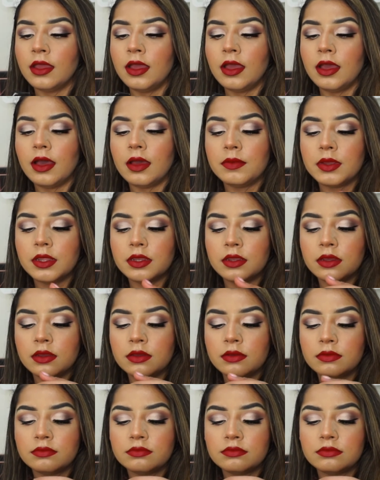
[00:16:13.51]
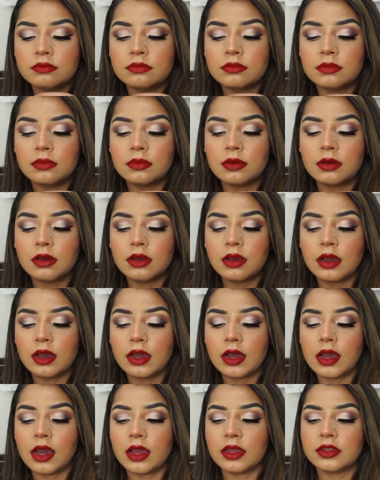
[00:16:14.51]
I mean,
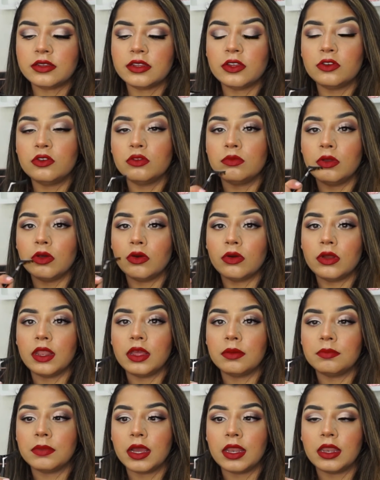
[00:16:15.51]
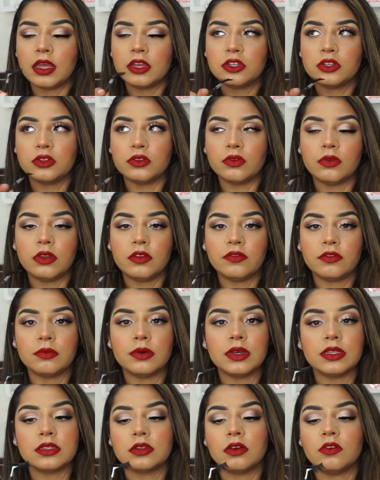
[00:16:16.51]
I tend to blow my lashes only for
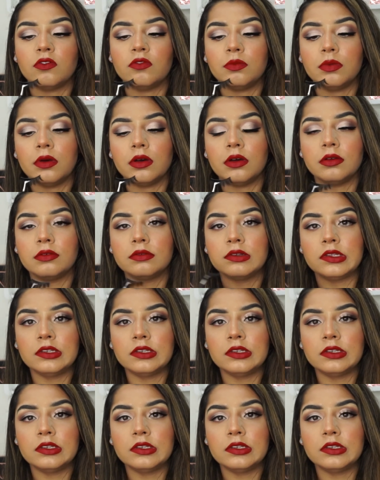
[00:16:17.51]
myself, but